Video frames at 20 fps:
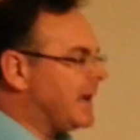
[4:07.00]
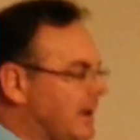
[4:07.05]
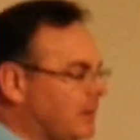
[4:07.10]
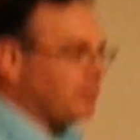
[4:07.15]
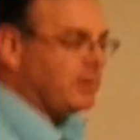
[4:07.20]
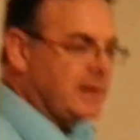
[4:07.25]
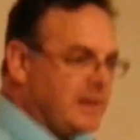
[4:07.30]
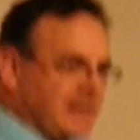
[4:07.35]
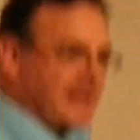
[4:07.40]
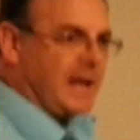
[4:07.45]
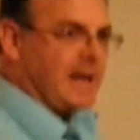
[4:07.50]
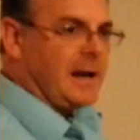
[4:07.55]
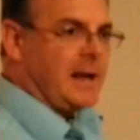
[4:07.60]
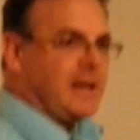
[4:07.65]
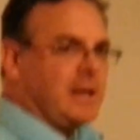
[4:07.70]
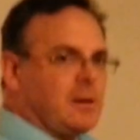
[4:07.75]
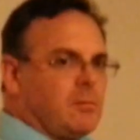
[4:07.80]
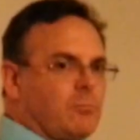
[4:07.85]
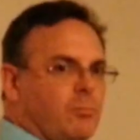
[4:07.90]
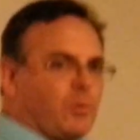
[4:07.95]
only that, I
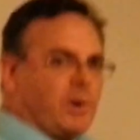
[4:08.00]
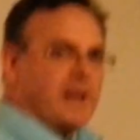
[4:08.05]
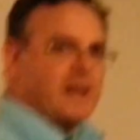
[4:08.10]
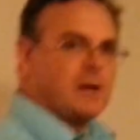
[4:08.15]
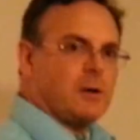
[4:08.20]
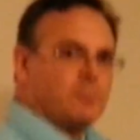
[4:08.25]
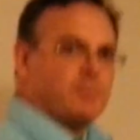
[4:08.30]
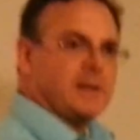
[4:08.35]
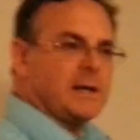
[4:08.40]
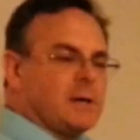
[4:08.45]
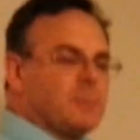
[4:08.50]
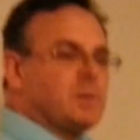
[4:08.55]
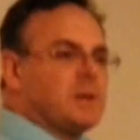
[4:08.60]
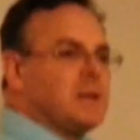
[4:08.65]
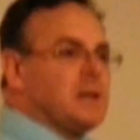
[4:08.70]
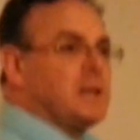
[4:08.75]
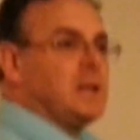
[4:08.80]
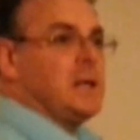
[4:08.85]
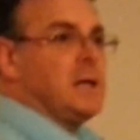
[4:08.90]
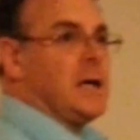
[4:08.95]
can break a rib.
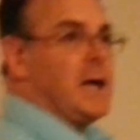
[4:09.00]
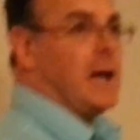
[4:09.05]
I